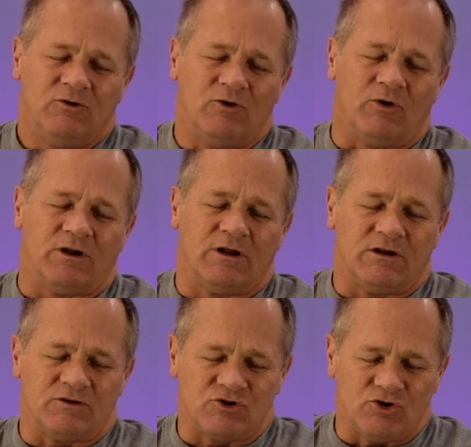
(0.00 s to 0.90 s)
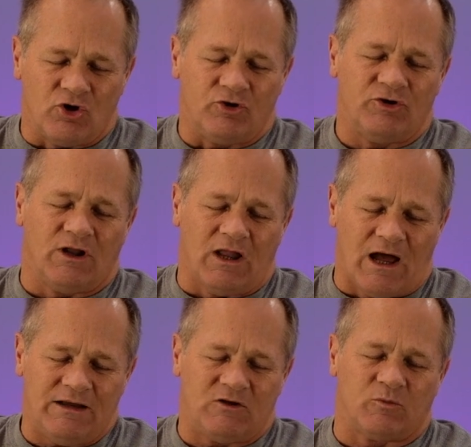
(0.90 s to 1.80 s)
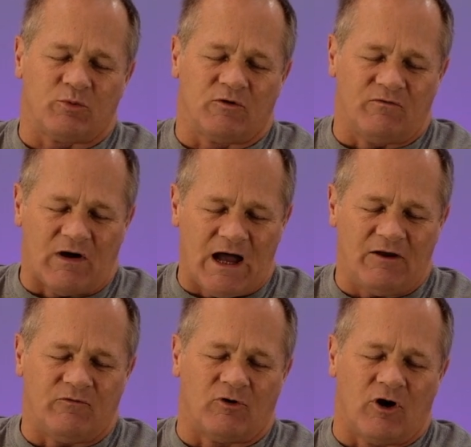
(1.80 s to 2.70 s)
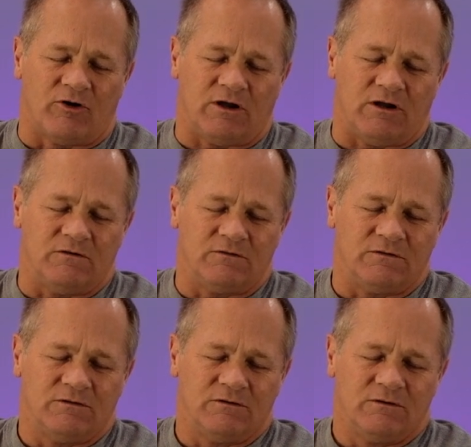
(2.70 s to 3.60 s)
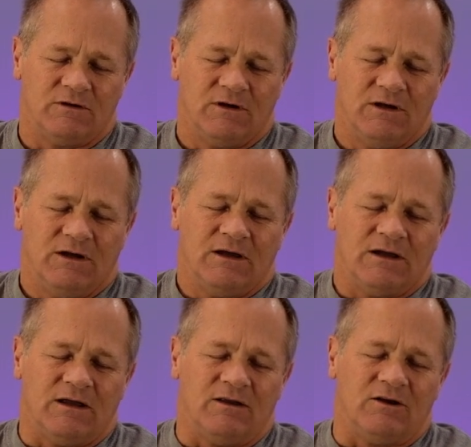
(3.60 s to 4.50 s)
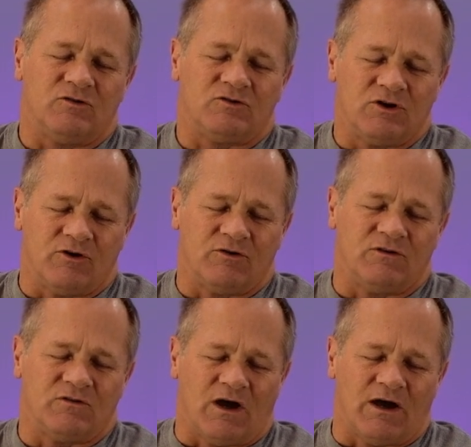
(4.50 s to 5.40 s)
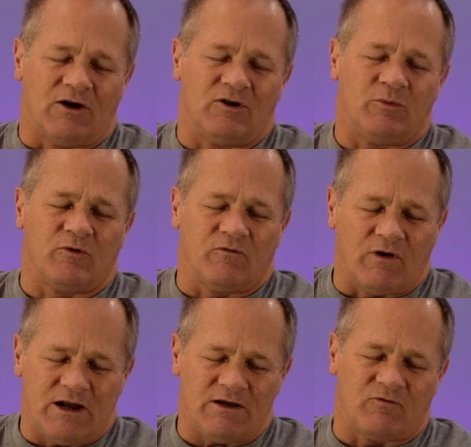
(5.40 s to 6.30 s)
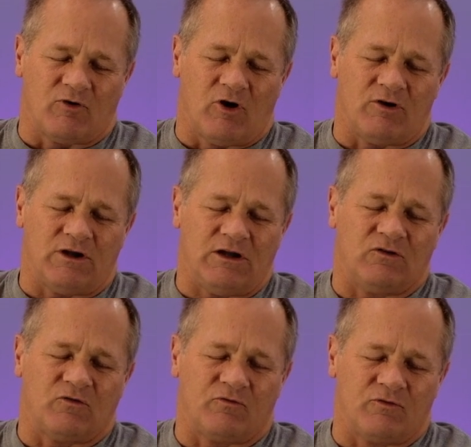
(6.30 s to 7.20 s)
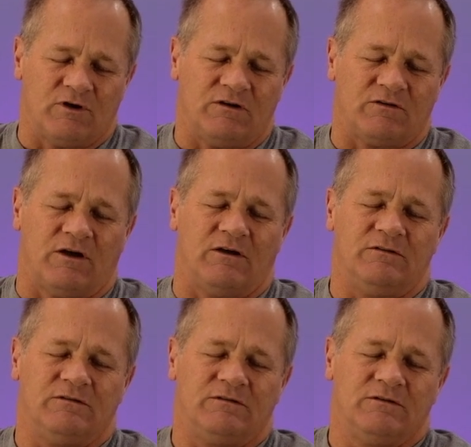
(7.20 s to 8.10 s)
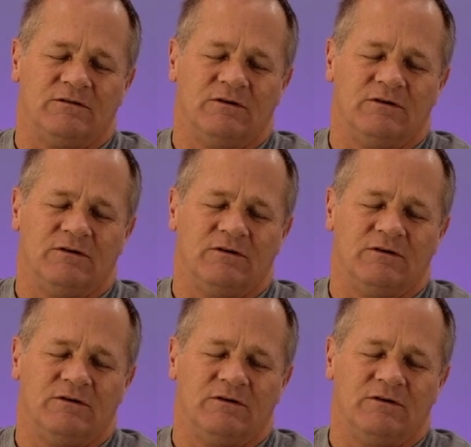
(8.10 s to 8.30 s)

knowing that it's your delight to provide for our needs, and that it's your desire that providing for our needs frees us